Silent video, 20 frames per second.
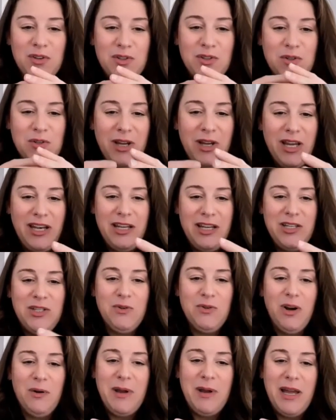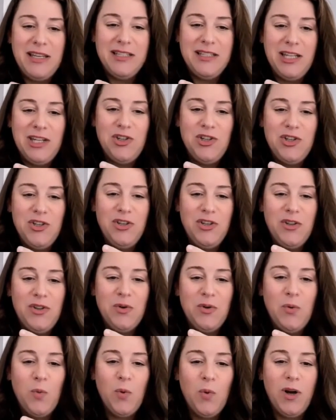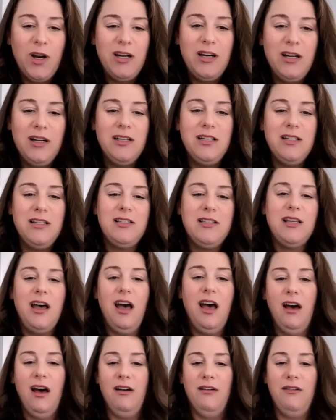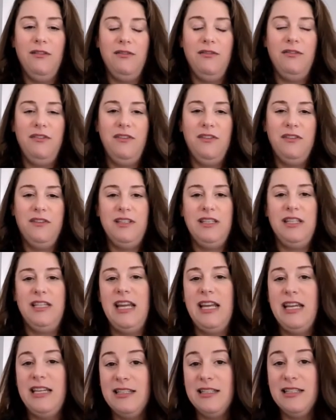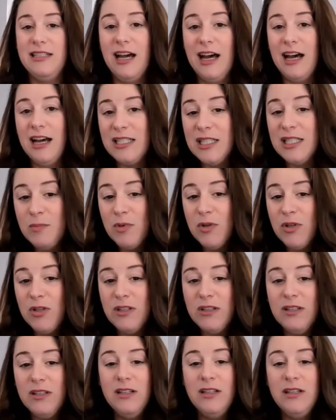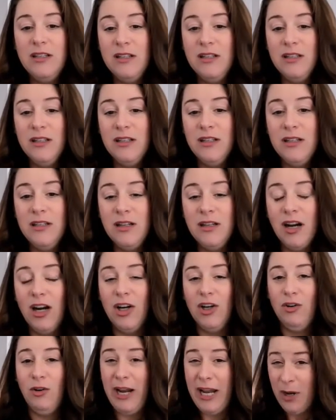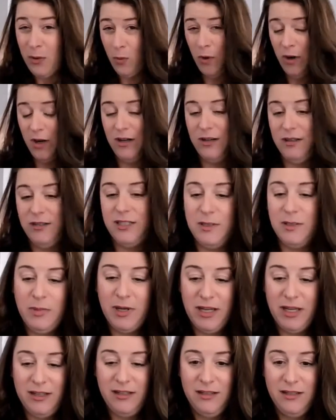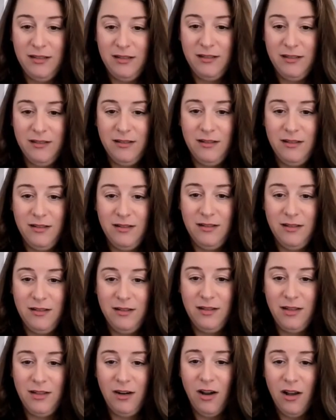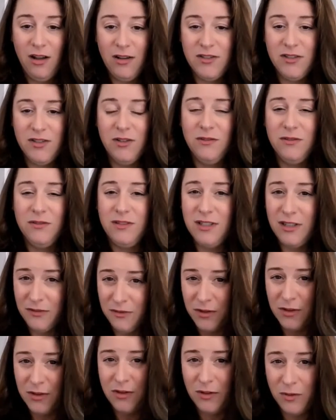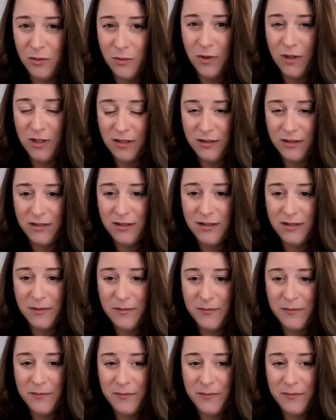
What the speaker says: So getting to our message, the words of today's gospel are great words, but they're also difficult words.